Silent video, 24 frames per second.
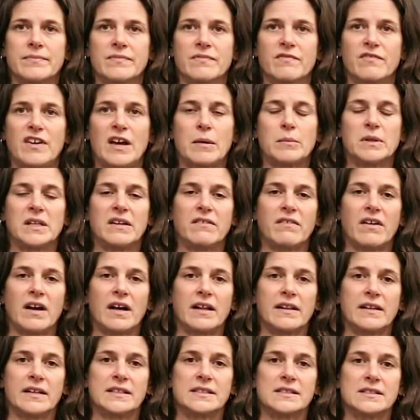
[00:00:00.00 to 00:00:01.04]
Family
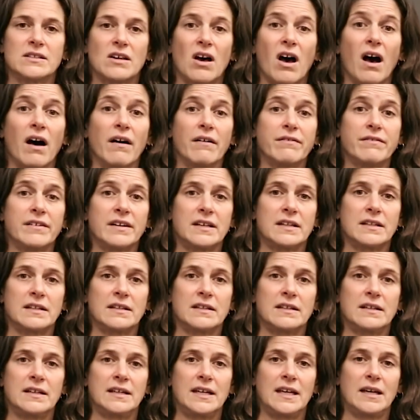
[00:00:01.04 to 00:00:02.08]
violence
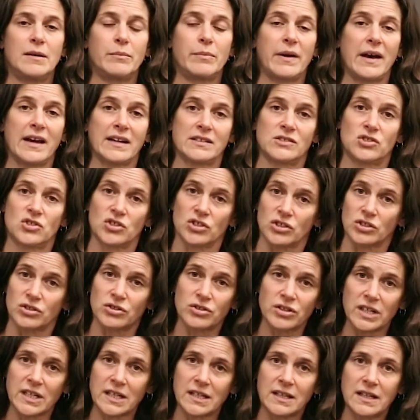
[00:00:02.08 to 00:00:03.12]
often impacts
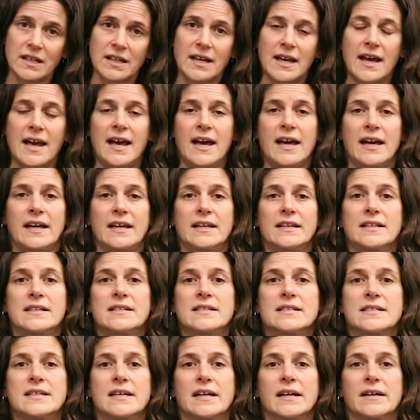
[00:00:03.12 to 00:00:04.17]
children,
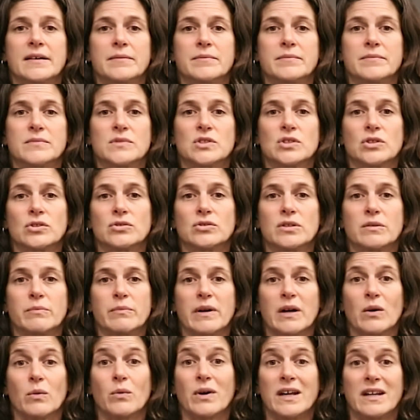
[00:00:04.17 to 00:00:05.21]
and children
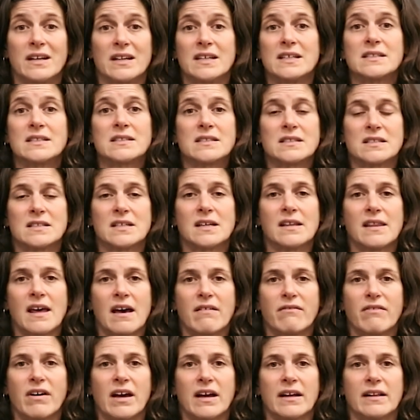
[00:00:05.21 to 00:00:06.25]
bear witness to
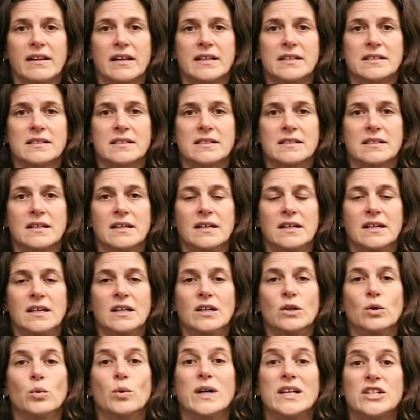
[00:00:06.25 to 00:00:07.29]
that violence,
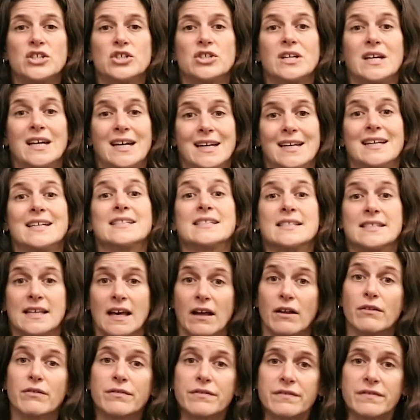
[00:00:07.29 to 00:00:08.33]
which in
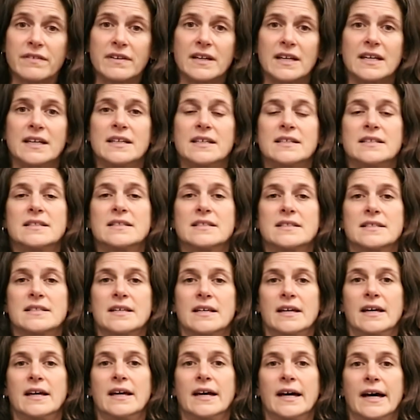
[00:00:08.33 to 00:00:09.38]
itself is
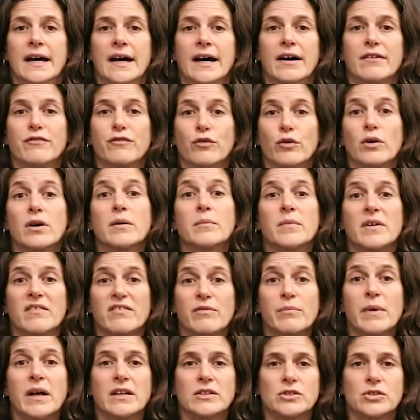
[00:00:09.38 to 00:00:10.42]
a form of
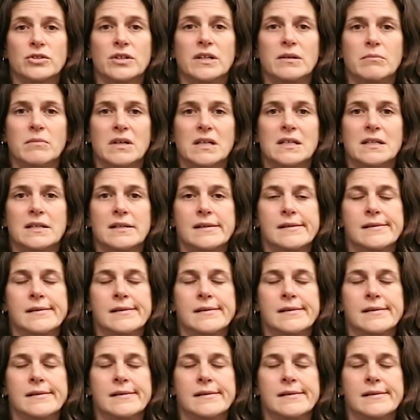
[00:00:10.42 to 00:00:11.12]
maltreatment.